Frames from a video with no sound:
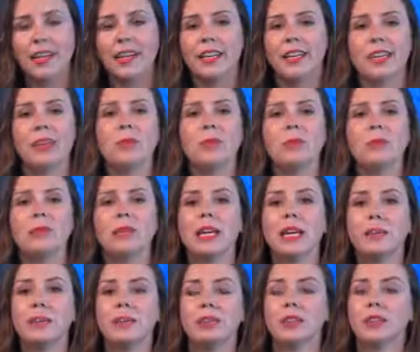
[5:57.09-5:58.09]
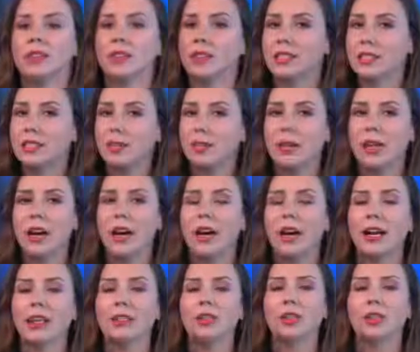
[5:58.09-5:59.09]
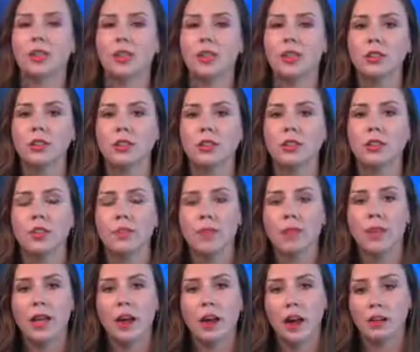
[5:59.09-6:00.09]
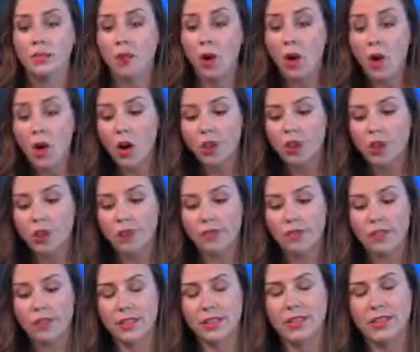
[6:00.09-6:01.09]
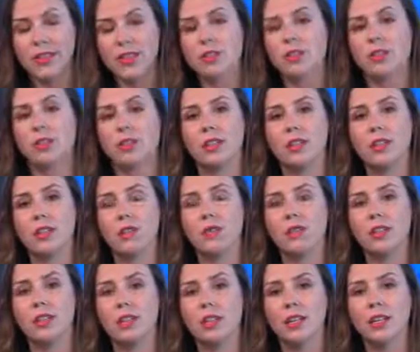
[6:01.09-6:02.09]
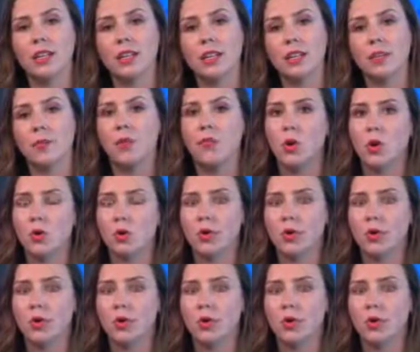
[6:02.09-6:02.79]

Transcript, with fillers: he would be able to see behind the curtain of all of the secrecy within the most